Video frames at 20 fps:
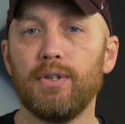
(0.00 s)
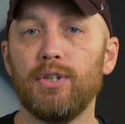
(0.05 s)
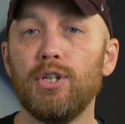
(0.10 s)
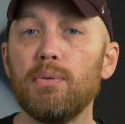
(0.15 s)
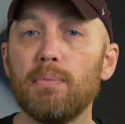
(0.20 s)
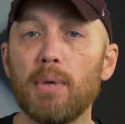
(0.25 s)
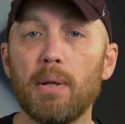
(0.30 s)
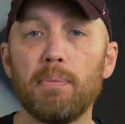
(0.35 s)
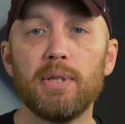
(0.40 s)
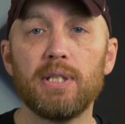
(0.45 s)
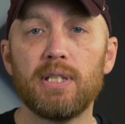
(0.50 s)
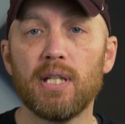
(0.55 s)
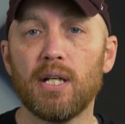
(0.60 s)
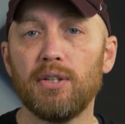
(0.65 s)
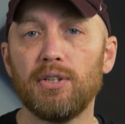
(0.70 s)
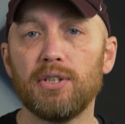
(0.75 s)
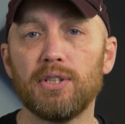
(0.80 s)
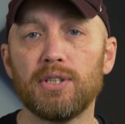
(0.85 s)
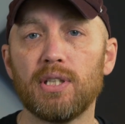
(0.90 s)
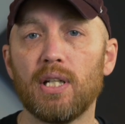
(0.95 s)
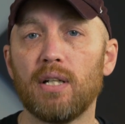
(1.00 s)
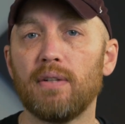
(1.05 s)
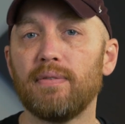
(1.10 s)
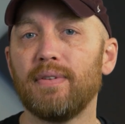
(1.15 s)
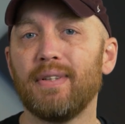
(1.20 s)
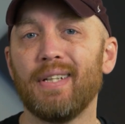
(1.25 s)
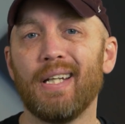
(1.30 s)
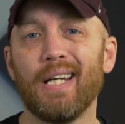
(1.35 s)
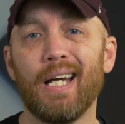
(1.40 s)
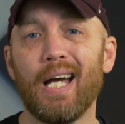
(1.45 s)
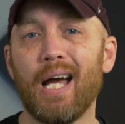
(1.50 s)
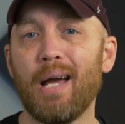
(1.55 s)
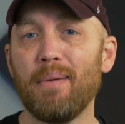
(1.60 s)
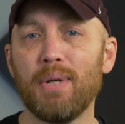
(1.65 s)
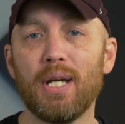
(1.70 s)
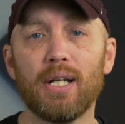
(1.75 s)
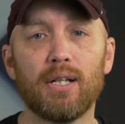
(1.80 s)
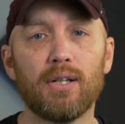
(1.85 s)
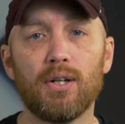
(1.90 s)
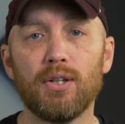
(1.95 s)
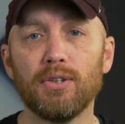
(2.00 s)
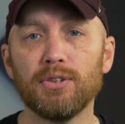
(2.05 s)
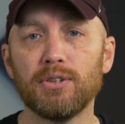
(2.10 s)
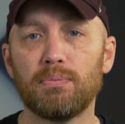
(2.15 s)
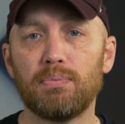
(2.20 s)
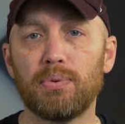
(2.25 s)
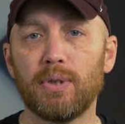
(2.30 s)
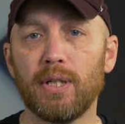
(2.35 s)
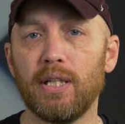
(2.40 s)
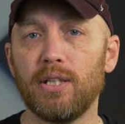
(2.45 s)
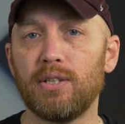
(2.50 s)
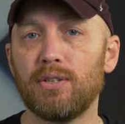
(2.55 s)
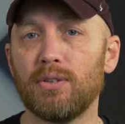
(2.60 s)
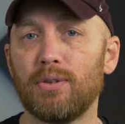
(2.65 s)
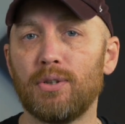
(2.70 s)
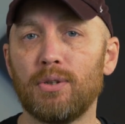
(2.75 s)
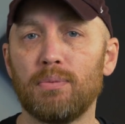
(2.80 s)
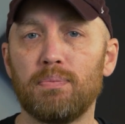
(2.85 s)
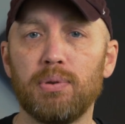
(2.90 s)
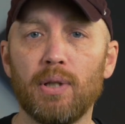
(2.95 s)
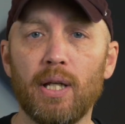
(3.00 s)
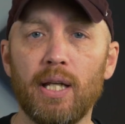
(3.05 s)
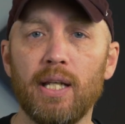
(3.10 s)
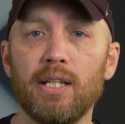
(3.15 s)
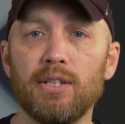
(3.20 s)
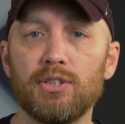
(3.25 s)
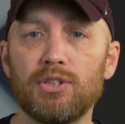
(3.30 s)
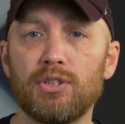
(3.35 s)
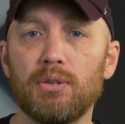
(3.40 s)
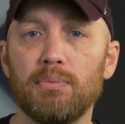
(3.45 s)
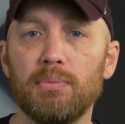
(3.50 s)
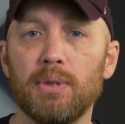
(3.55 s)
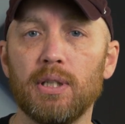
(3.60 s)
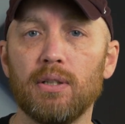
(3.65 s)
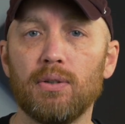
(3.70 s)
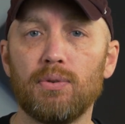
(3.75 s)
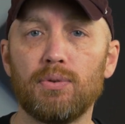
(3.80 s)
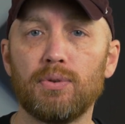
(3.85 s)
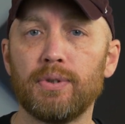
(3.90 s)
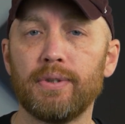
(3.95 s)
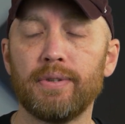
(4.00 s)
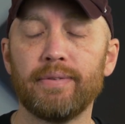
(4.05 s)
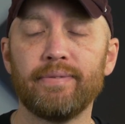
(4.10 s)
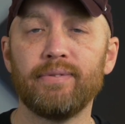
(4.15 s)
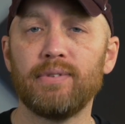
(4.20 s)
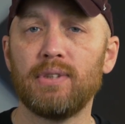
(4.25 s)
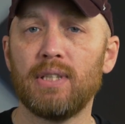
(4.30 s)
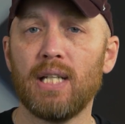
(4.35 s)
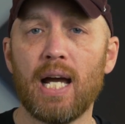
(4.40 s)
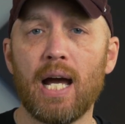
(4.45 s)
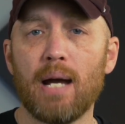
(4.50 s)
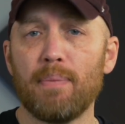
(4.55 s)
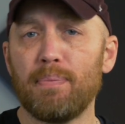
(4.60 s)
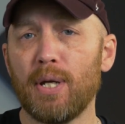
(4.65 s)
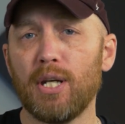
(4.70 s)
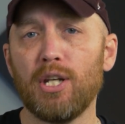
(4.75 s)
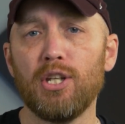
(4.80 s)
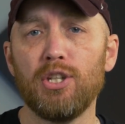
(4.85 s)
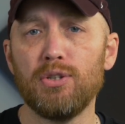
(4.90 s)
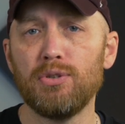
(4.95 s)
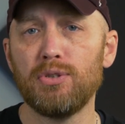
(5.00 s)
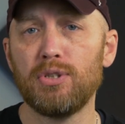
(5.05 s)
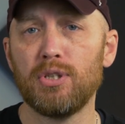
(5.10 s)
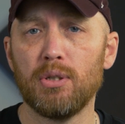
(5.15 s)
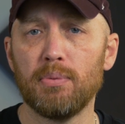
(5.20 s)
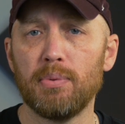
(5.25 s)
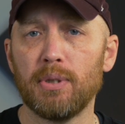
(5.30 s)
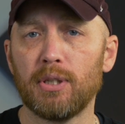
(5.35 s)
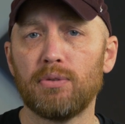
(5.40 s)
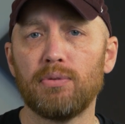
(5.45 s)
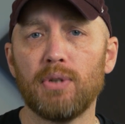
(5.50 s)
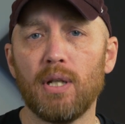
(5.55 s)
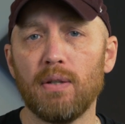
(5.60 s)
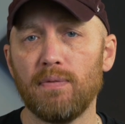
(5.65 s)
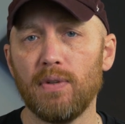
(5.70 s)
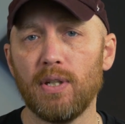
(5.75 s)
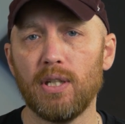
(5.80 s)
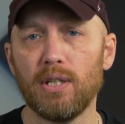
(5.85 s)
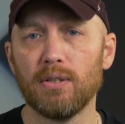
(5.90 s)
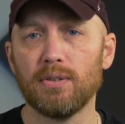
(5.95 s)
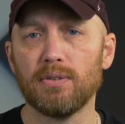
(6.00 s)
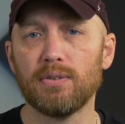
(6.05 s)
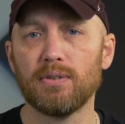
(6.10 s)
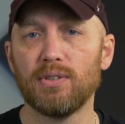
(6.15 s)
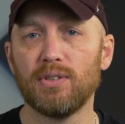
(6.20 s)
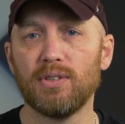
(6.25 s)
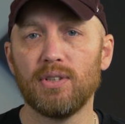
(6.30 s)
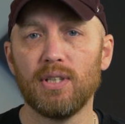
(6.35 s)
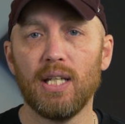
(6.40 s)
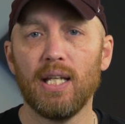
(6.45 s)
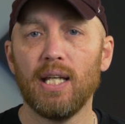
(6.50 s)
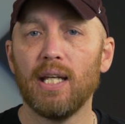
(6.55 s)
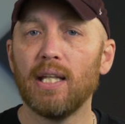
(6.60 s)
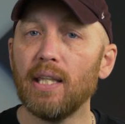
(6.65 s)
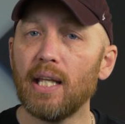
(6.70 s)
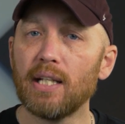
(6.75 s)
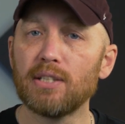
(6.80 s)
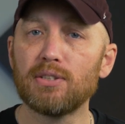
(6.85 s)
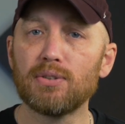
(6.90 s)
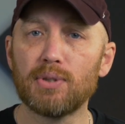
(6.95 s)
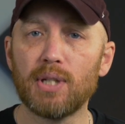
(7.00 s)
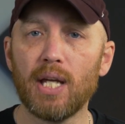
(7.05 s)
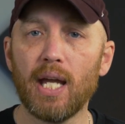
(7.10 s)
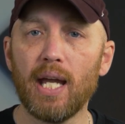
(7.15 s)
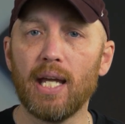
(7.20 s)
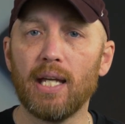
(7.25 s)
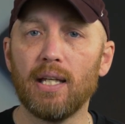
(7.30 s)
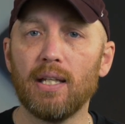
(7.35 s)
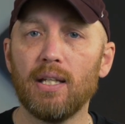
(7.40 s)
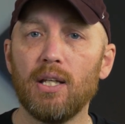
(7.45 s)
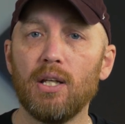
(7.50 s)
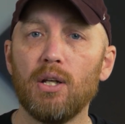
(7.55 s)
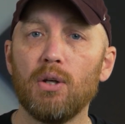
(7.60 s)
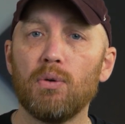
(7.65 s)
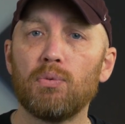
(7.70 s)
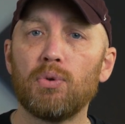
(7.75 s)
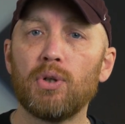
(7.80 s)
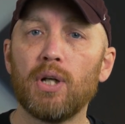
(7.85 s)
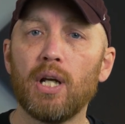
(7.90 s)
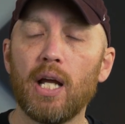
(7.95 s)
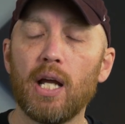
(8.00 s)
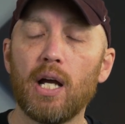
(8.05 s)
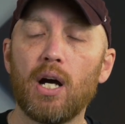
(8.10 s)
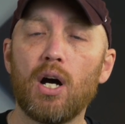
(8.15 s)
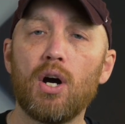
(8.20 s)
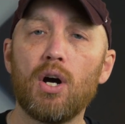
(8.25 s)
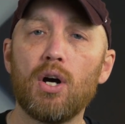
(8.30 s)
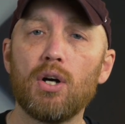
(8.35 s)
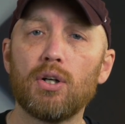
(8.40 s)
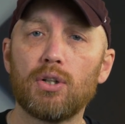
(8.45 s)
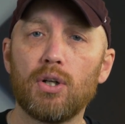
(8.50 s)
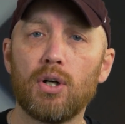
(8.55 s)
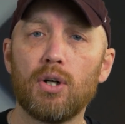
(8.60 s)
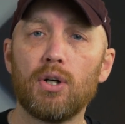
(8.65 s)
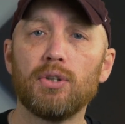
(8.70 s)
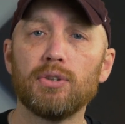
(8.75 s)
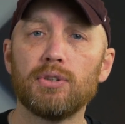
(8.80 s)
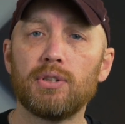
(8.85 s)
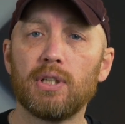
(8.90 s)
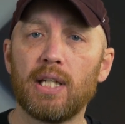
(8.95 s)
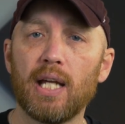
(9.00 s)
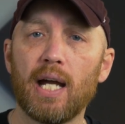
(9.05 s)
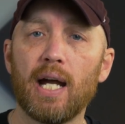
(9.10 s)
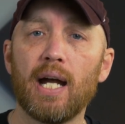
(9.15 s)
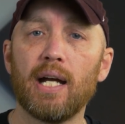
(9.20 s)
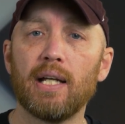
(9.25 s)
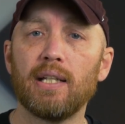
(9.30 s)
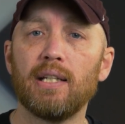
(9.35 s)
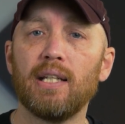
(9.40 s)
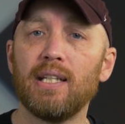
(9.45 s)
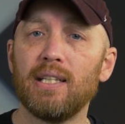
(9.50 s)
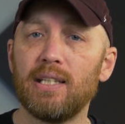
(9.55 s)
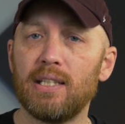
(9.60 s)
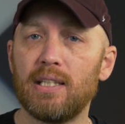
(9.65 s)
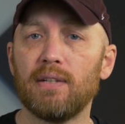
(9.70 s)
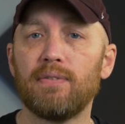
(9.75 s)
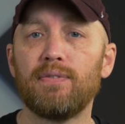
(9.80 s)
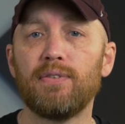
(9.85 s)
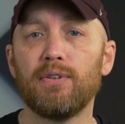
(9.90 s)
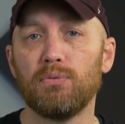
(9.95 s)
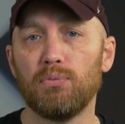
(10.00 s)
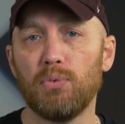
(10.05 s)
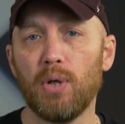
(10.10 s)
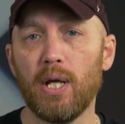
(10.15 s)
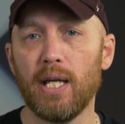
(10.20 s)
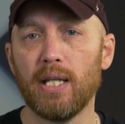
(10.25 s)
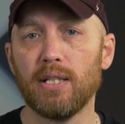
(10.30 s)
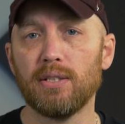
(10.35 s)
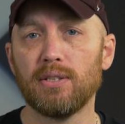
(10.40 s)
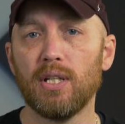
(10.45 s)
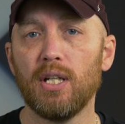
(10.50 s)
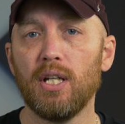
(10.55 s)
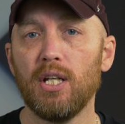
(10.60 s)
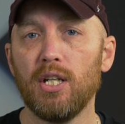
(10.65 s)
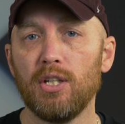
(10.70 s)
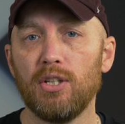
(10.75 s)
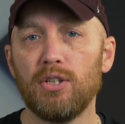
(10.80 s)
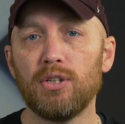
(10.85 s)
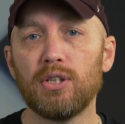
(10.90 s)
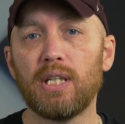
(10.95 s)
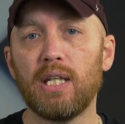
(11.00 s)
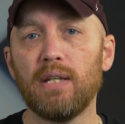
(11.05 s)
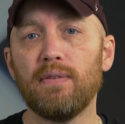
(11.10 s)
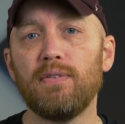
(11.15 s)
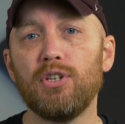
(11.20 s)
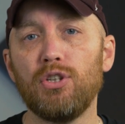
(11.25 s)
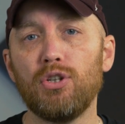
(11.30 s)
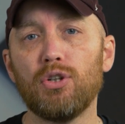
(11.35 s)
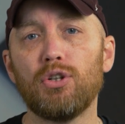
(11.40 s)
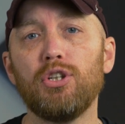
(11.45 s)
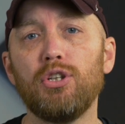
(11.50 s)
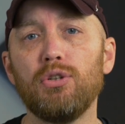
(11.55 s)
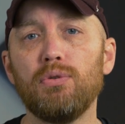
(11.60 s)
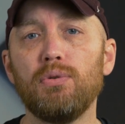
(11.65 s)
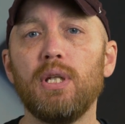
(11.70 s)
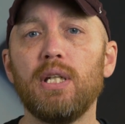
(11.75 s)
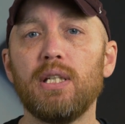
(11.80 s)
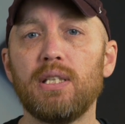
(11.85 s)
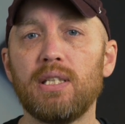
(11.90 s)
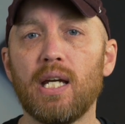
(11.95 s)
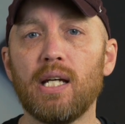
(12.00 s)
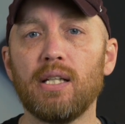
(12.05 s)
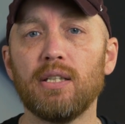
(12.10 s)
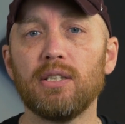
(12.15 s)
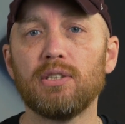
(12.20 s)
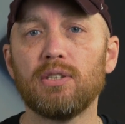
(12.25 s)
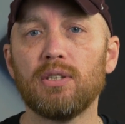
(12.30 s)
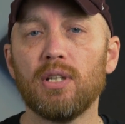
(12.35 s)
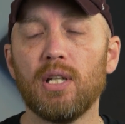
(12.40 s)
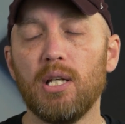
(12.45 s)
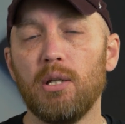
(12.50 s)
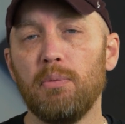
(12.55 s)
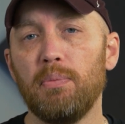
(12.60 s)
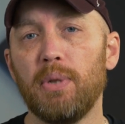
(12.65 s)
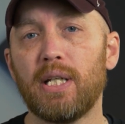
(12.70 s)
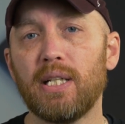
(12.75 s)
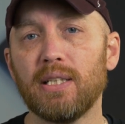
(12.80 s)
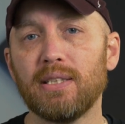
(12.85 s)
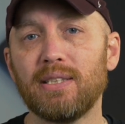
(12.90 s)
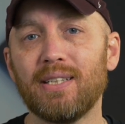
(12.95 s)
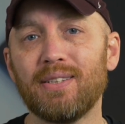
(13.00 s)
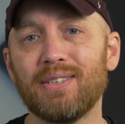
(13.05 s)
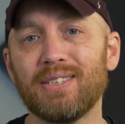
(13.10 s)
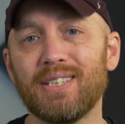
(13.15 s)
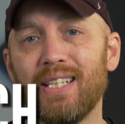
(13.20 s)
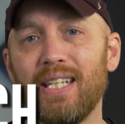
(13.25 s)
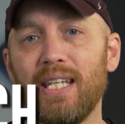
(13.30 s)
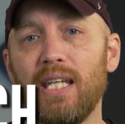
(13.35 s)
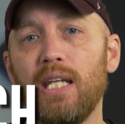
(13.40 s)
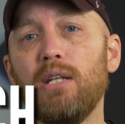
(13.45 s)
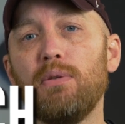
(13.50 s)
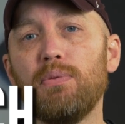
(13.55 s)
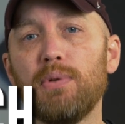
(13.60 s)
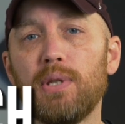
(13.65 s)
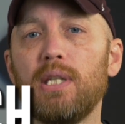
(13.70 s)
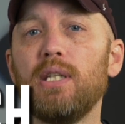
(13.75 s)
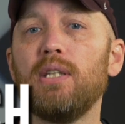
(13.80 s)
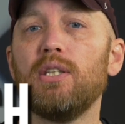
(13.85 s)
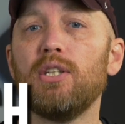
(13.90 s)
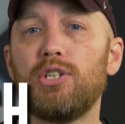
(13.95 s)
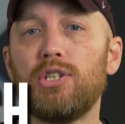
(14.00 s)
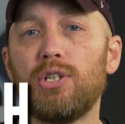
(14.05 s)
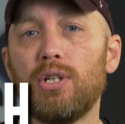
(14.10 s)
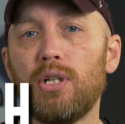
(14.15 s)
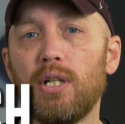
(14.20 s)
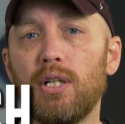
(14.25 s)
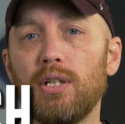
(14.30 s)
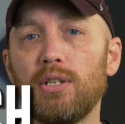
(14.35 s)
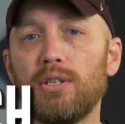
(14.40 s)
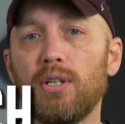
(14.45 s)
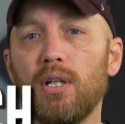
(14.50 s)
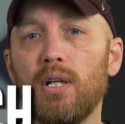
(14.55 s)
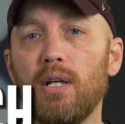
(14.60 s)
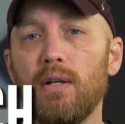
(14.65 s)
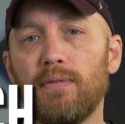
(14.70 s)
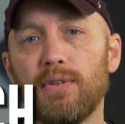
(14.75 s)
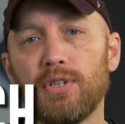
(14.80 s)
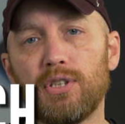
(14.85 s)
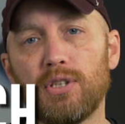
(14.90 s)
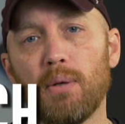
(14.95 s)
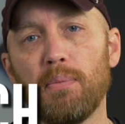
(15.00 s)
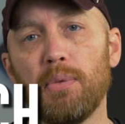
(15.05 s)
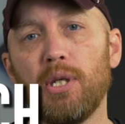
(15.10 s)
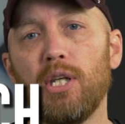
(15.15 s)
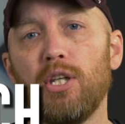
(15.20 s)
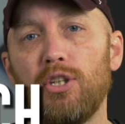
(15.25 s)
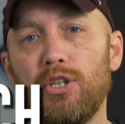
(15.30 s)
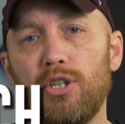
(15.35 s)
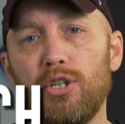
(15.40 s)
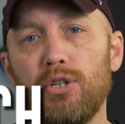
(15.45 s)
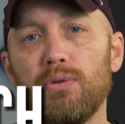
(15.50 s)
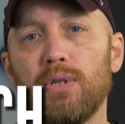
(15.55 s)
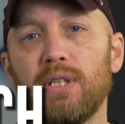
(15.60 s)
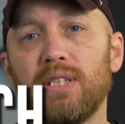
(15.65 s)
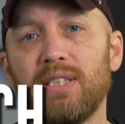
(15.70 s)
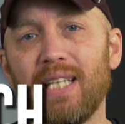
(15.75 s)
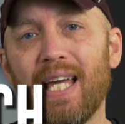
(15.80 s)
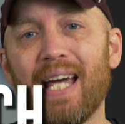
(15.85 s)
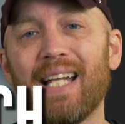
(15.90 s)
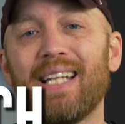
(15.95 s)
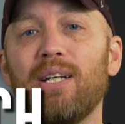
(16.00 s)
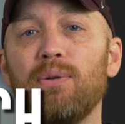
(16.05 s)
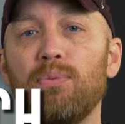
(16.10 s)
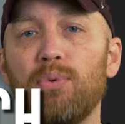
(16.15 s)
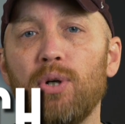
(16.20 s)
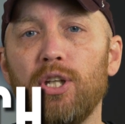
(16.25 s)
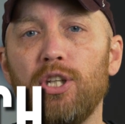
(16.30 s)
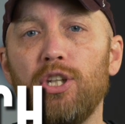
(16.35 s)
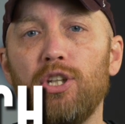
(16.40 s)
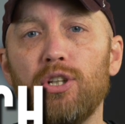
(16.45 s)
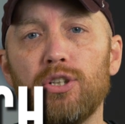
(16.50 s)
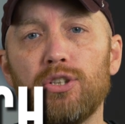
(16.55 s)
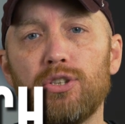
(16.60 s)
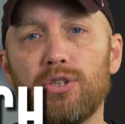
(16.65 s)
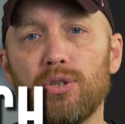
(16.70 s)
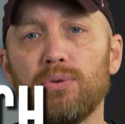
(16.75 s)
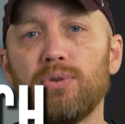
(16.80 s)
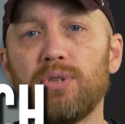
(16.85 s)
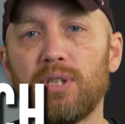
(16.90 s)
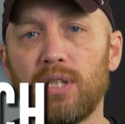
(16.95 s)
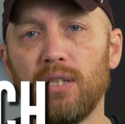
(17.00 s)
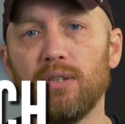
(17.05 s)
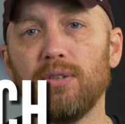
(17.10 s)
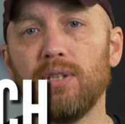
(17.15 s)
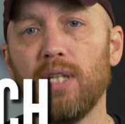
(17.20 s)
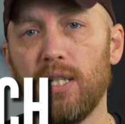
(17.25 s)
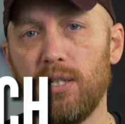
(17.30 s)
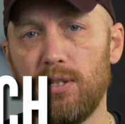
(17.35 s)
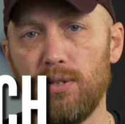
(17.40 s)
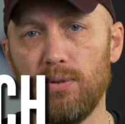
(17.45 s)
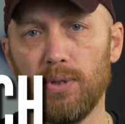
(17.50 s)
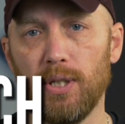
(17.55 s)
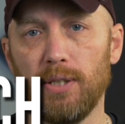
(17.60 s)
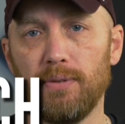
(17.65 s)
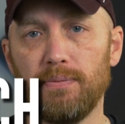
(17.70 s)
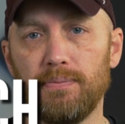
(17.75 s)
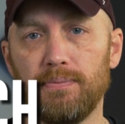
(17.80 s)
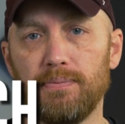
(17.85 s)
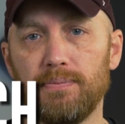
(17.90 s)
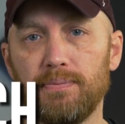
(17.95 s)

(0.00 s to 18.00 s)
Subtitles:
You might be telling yourself, I'm not called to preach or play an instrument or to hop on a YouTube and create videos. And that's okay. We're all called to God in different ways. You're given your unique talents because there's a need within the church for somebody to do exactly what you're so skilled at doing.